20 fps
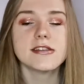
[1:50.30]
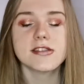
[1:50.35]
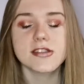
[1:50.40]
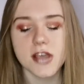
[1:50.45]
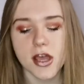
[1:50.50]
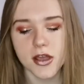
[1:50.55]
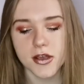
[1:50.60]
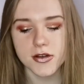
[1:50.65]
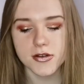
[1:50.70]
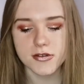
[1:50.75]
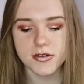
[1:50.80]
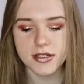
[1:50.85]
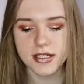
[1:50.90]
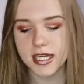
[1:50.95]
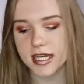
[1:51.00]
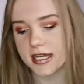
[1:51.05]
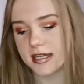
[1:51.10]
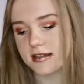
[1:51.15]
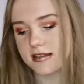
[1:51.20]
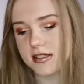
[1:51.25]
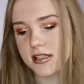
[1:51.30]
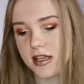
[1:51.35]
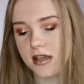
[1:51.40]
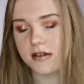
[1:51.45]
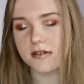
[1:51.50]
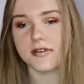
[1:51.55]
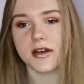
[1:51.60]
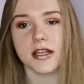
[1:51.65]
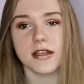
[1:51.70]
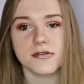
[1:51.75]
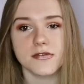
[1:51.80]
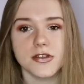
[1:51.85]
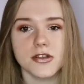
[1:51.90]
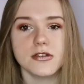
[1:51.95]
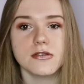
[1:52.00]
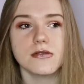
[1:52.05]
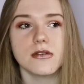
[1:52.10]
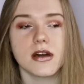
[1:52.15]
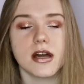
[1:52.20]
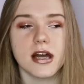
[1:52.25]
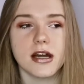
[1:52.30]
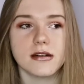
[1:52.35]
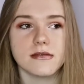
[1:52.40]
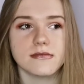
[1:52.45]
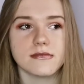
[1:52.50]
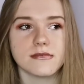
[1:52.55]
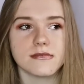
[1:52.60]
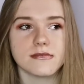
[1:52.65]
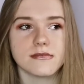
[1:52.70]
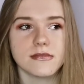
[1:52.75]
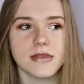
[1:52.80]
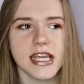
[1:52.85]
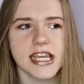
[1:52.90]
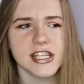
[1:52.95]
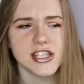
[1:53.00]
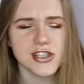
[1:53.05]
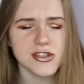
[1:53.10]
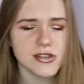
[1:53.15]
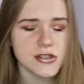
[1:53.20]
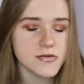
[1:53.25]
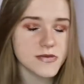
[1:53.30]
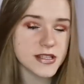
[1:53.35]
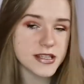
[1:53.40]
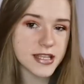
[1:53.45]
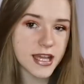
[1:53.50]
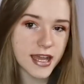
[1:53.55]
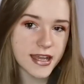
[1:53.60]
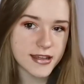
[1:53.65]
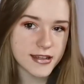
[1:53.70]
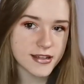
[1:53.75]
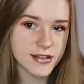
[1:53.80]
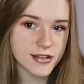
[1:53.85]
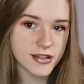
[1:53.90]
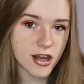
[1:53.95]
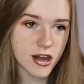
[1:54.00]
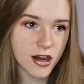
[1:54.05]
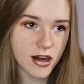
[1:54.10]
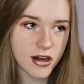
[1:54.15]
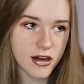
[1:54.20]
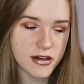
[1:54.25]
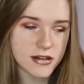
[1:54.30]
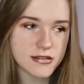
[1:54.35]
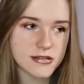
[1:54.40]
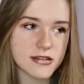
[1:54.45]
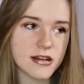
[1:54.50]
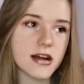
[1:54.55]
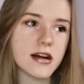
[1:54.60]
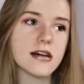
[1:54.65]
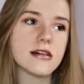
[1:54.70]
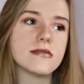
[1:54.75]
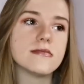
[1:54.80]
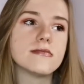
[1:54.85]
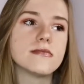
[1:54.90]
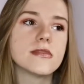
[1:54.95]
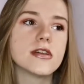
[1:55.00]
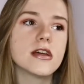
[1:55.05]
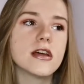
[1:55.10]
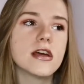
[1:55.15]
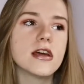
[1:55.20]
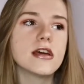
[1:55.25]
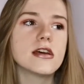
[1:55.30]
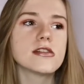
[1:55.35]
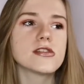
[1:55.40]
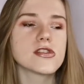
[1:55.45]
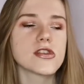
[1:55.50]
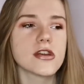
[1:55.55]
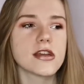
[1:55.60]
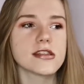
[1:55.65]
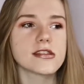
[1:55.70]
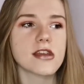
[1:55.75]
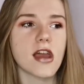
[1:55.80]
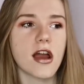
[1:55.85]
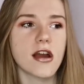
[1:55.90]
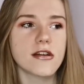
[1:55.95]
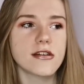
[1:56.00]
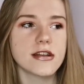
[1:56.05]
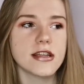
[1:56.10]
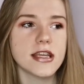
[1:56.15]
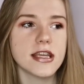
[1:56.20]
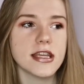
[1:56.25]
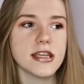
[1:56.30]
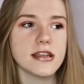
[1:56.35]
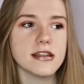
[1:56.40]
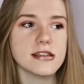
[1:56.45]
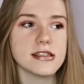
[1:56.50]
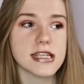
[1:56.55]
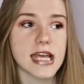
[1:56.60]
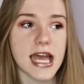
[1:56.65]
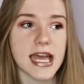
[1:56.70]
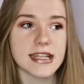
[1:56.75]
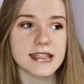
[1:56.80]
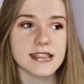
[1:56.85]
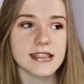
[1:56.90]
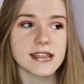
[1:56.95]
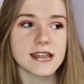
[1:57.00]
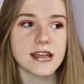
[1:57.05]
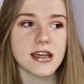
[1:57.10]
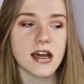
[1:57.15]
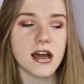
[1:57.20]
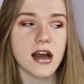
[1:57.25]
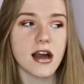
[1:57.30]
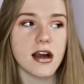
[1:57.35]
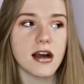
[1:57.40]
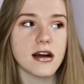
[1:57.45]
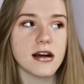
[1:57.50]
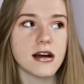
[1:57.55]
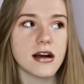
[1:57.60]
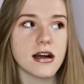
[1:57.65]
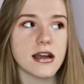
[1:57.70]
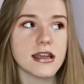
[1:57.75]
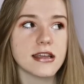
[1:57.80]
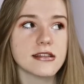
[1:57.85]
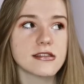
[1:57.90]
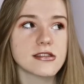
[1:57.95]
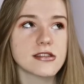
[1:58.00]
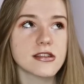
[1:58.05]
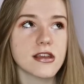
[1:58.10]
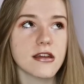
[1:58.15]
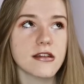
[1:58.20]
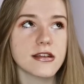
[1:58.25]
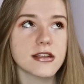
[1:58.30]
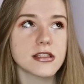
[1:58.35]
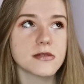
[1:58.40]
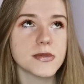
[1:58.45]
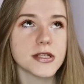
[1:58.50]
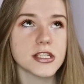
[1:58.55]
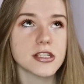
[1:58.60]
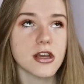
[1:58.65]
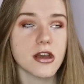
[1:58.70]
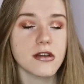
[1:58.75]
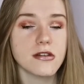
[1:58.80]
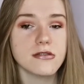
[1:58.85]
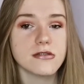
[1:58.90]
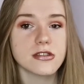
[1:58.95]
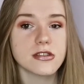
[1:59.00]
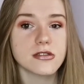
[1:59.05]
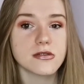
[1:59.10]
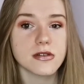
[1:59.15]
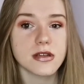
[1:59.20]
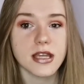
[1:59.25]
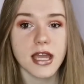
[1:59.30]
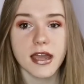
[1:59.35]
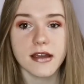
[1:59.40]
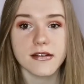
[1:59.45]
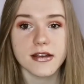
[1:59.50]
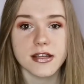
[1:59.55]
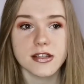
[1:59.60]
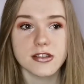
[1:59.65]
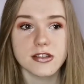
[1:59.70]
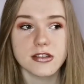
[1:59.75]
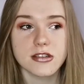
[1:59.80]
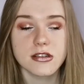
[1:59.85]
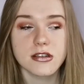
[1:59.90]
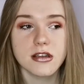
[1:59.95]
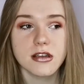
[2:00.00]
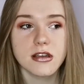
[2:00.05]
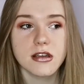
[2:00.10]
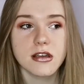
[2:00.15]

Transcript: So yeah, so I've had a few issues with that car. So it's currently dead. It's going to be towed to a garage.